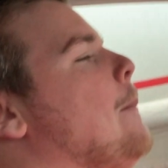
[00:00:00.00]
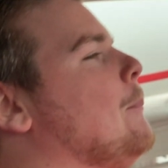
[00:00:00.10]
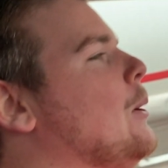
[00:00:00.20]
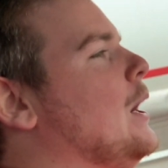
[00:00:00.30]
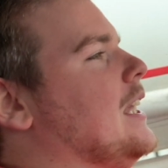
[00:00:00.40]

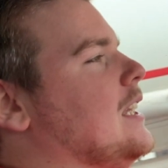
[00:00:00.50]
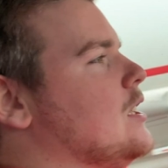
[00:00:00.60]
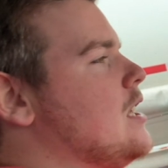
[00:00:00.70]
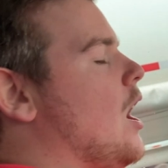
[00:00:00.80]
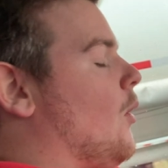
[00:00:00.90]
But
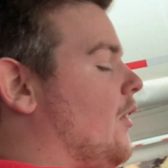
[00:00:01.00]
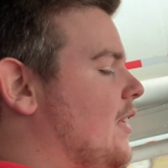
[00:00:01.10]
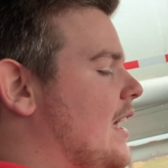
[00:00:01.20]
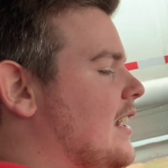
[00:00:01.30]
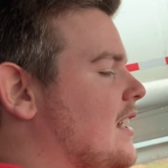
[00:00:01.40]
no, the
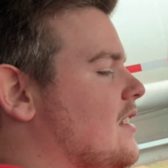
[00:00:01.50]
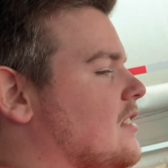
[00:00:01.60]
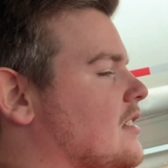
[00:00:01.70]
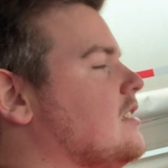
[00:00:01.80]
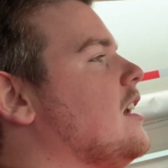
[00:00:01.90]
thing is,
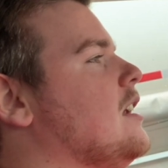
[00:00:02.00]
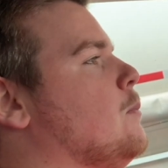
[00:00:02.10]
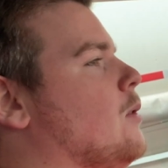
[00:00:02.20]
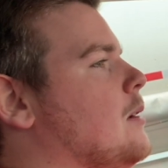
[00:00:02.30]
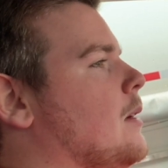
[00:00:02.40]
the study
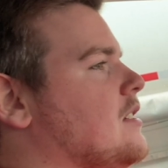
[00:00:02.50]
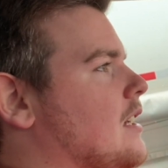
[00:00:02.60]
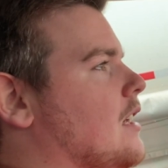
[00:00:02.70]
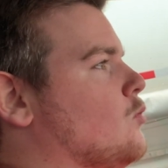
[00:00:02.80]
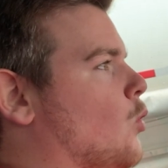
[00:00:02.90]
pretty much
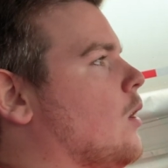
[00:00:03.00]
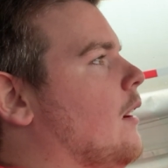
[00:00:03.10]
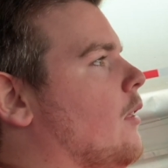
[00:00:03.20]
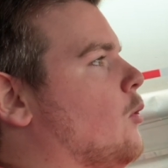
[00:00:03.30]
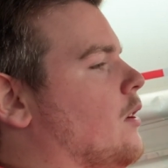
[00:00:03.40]
says, World
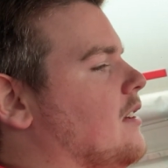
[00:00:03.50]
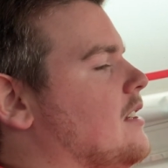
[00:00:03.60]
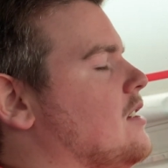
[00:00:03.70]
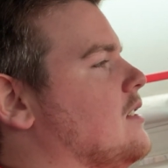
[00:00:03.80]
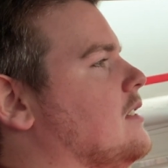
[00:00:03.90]
Health
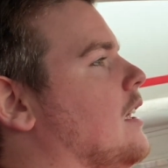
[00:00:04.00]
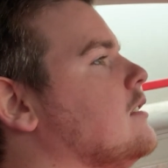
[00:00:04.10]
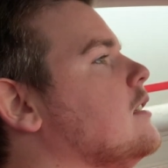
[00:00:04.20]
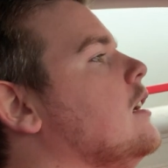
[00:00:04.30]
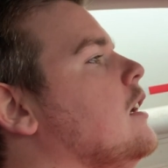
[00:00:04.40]
Organization
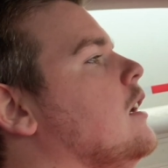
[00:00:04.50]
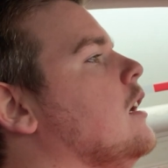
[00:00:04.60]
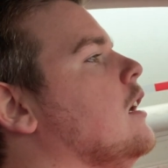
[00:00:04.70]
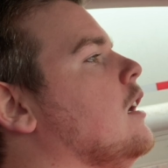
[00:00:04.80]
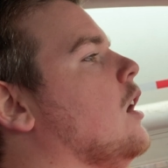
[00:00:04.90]
says,
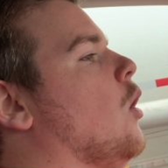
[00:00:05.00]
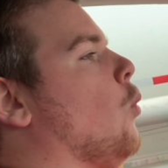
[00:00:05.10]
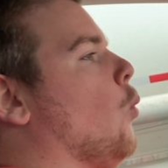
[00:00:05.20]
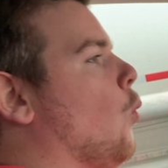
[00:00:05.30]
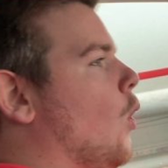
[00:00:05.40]

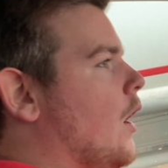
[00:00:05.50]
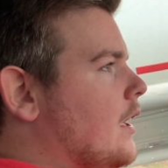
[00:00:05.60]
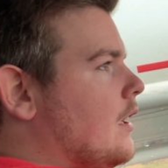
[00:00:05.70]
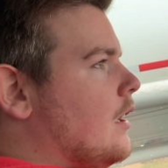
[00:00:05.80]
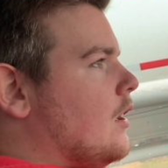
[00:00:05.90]

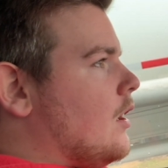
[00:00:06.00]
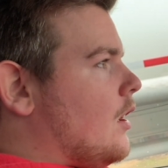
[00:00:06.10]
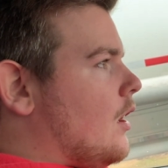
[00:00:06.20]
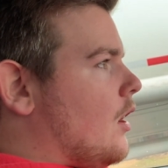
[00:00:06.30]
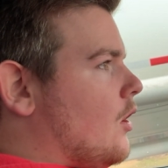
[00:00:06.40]
1
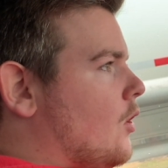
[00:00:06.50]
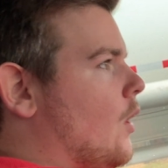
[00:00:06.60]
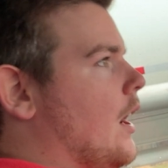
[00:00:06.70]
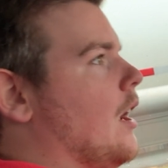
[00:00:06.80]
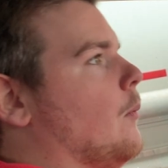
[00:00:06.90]

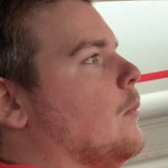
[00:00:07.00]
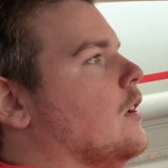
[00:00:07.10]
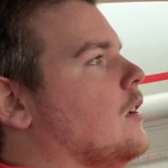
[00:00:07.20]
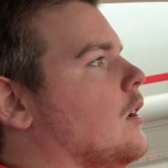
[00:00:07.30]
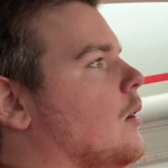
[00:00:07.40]
gram
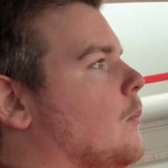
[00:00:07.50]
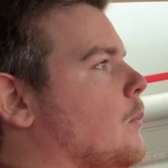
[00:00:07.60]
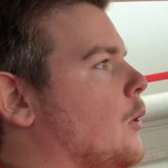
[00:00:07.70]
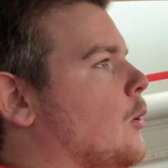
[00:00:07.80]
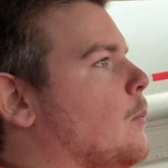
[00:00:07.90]

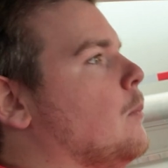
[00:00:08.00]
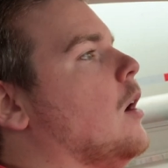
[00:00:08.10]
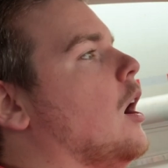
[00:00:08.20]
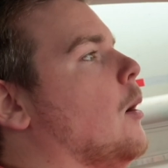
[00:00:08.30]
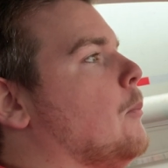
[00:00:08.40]
per
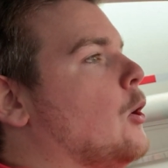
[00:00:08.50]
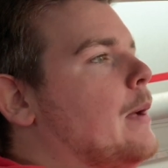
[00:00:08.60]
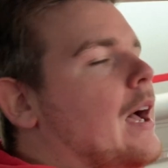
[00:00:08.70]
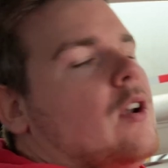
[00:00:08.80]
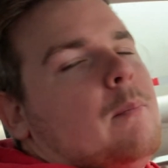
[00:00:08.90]

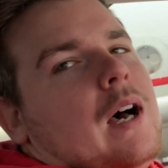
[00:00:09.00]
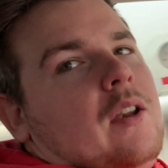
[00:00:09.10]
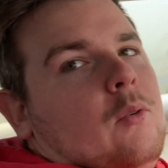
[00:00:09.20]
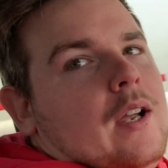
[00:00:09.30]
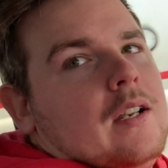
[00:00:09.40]
pound of
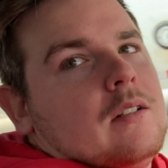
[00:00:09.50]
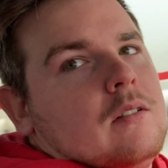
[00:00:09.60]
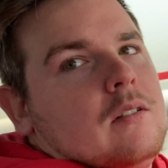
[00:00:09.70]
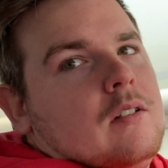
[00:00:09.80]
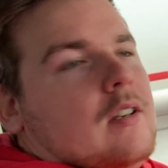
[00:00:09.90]
body weight
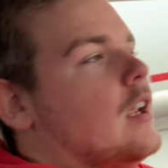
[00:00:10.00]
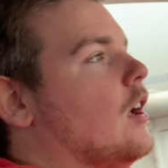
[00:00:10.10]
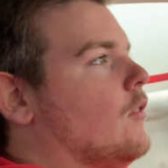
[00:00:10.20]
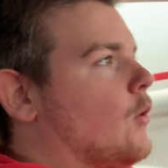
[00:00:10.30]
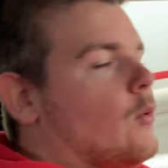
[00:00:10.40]

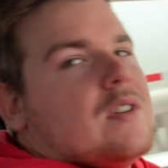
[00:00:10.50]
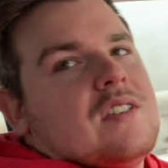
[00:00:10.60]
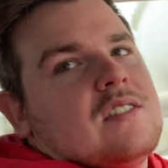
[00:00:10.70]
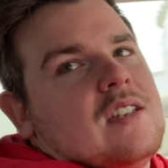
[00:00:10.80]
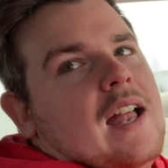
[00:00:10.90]
for a
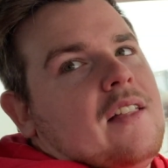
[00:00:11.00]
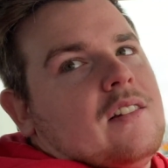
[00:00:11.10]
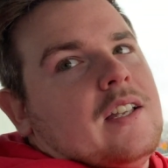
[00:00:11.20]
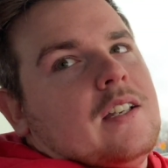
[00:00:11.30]
resistant athlete.